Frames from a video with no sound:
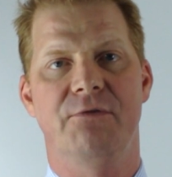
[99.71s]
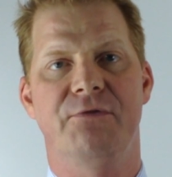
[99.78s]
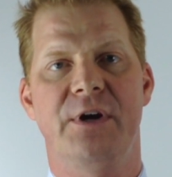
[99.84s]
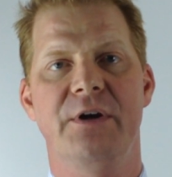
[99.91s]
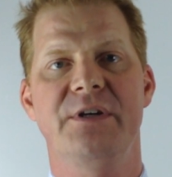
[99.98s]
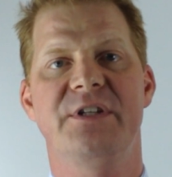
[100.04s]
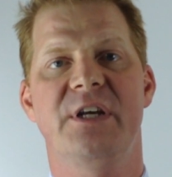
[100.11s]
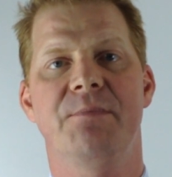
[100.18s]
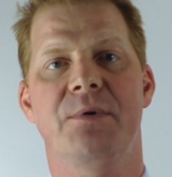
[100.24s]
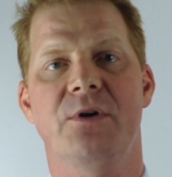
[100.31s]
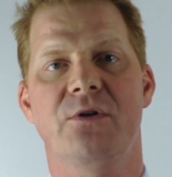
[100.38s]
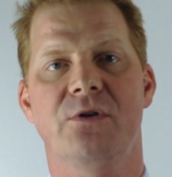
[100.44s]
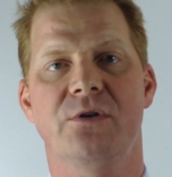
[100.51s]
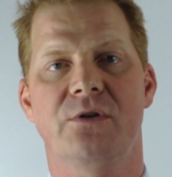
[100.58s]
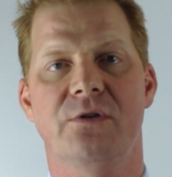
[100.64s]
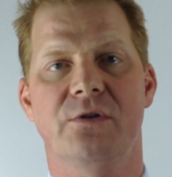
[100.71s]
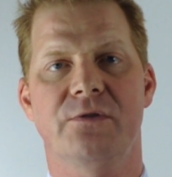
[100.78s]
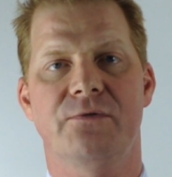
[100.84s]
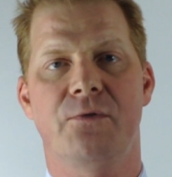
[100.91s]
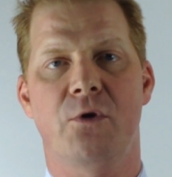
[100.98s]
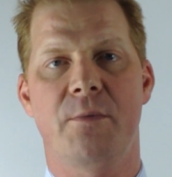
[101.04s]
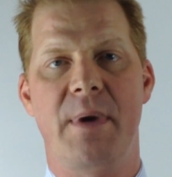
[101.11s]
Very typical
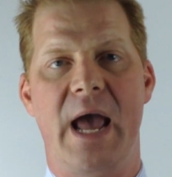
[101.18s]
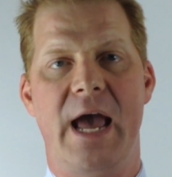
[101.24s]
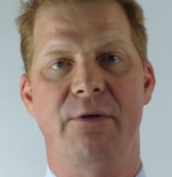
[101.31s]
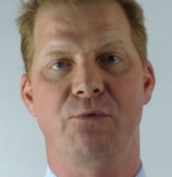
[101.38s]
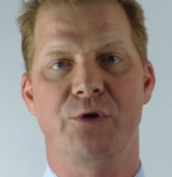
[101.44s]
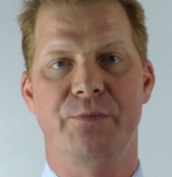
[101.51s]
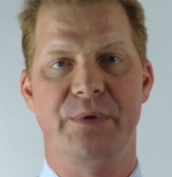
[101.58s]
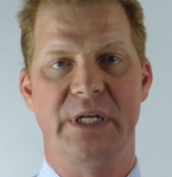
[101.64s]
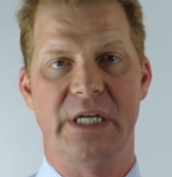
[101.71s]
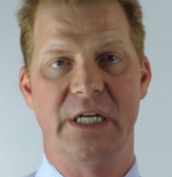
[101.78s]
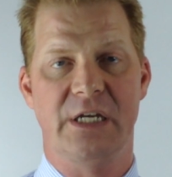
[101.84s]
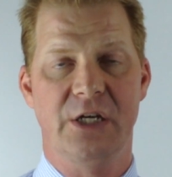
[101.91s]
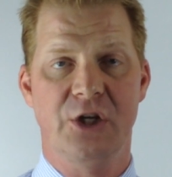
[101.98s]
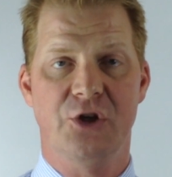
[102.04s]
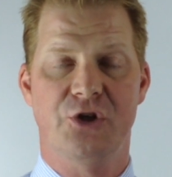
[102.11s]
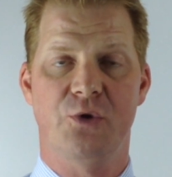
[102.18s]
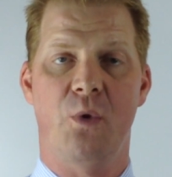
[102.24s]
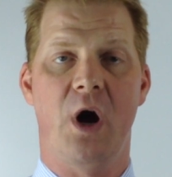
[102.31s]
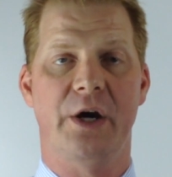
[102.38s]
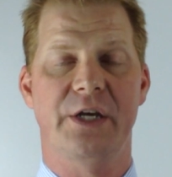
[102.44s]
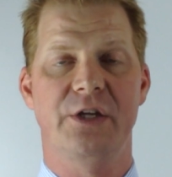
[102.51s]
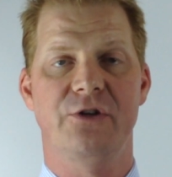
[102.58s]
format would be to
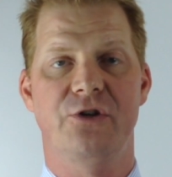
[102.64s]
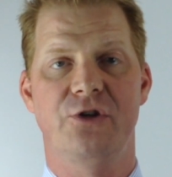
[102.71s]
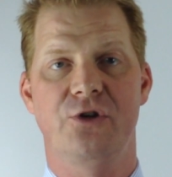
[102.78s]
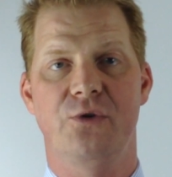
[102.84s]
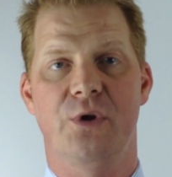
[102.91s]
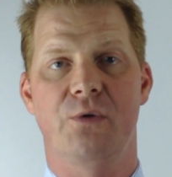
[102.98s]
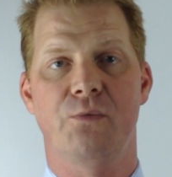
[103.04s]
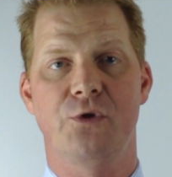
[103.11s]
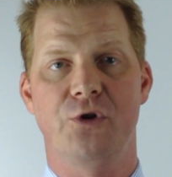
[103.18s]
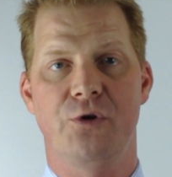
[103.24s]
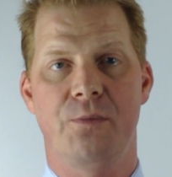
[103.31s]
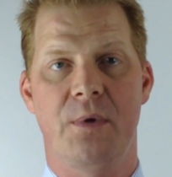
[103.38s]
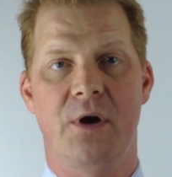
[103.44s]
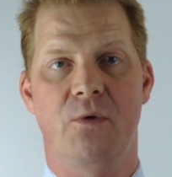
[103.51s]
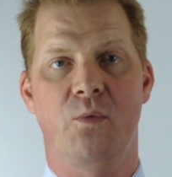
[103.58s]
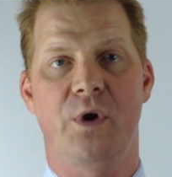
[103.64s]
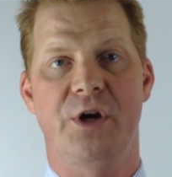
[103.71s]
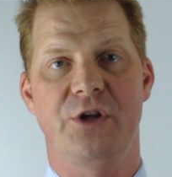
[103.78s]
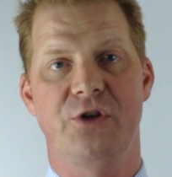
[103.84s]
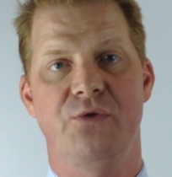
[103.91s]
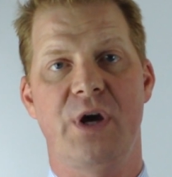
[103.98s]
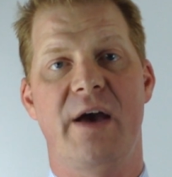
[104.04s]
walk into a room where
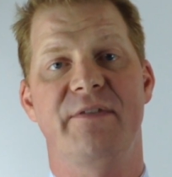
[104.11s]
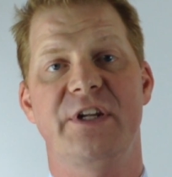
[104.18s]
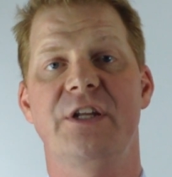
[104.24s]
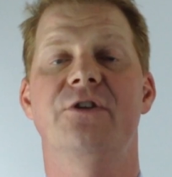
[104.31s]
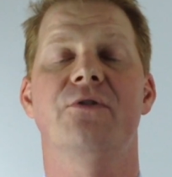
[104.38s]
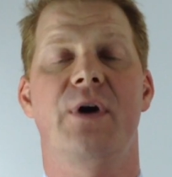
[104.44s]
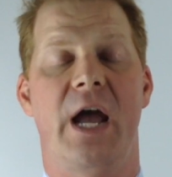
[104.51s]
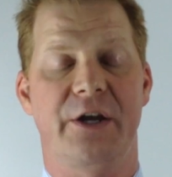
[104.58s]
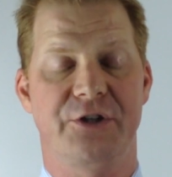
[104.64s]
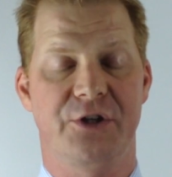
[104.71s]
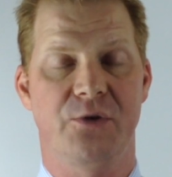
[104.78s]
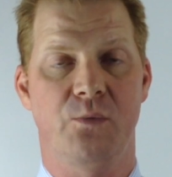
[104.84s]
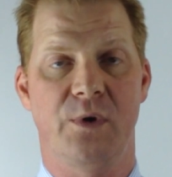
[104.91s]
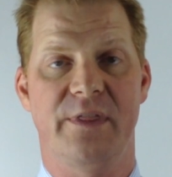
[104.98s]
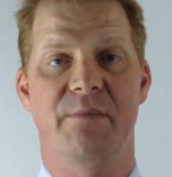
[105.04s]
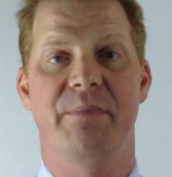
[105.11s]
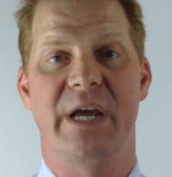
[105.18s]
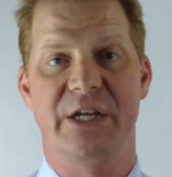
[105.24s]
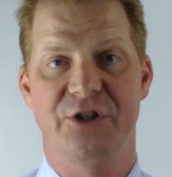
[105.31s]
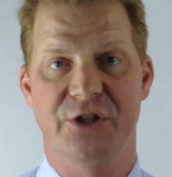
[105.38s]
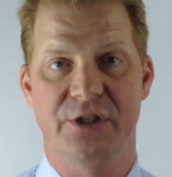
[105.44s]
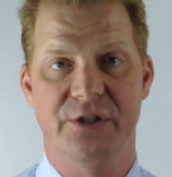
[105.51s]
you have an interaction with a
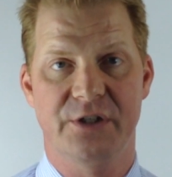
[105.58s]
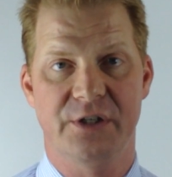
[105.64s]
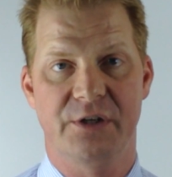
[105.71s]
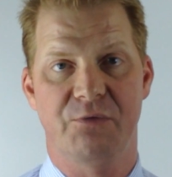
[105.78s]
patient.